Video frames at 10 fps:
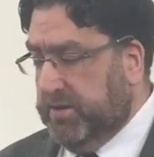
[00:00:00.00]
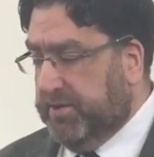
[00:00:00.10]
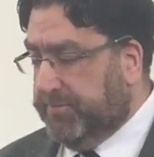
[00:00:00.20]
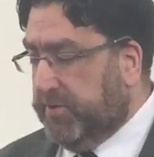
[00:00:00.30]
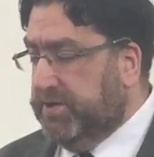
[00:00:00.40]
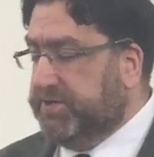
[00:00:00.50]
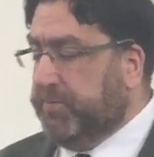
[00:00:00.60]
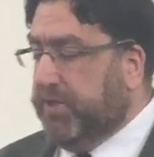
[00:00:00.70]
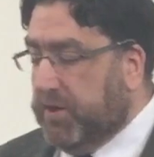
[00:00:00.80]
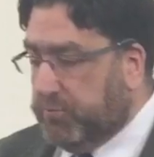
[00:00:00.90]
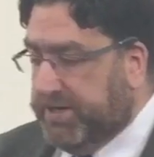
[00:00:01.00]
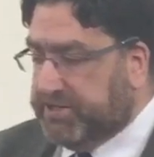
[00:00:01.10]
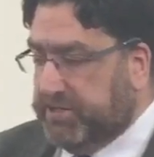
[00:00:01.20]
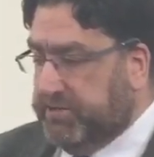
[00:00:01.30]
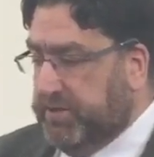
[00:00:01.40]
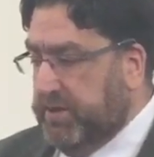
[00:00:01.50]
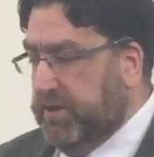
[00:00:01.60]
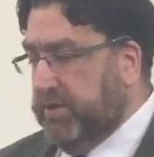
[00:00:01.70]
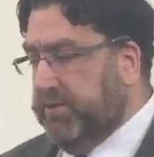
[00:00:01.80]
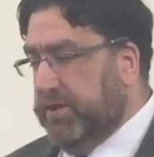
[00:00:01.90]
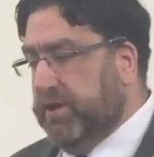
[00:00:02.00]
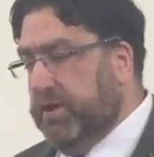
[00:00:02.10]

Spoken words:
Therefore, it's for that reason that